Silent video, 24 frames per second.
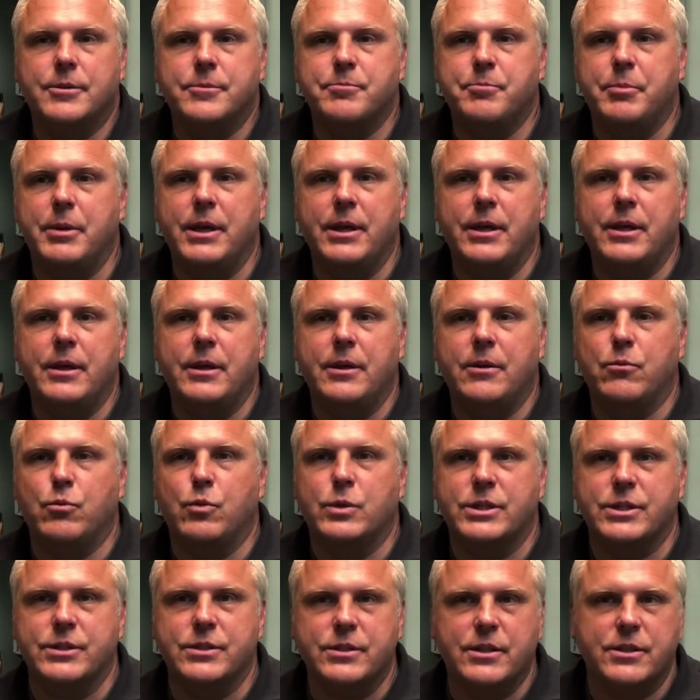be,
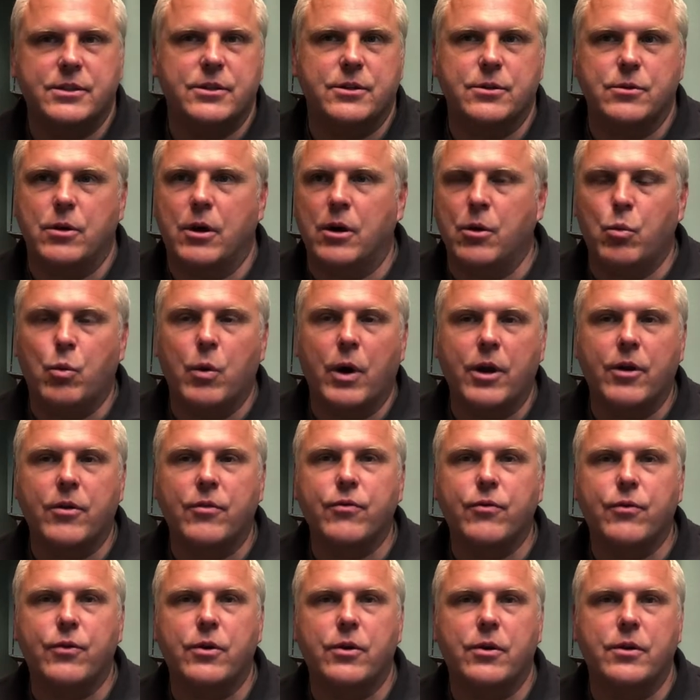which is such a
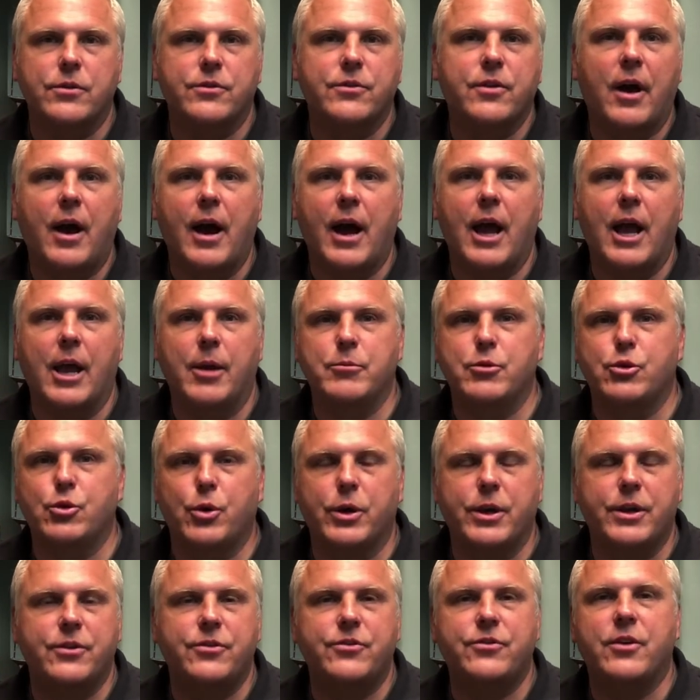wonderful time,
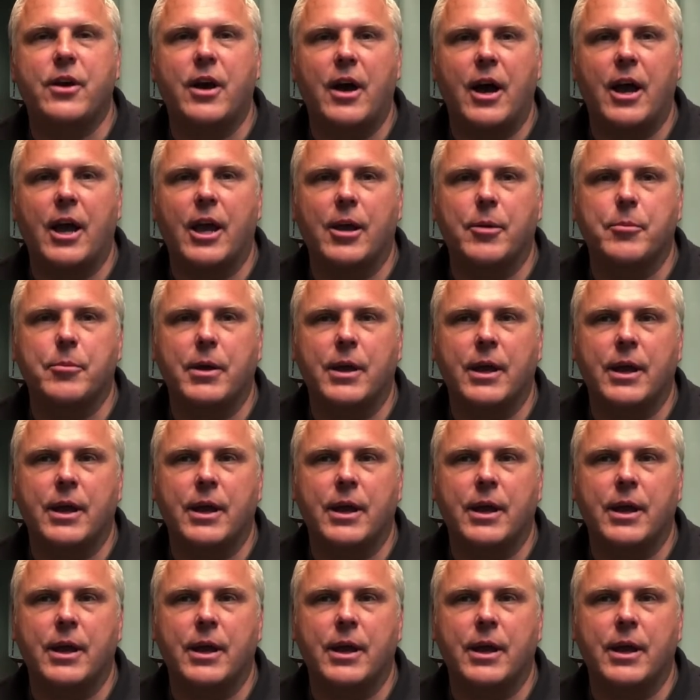joyous time,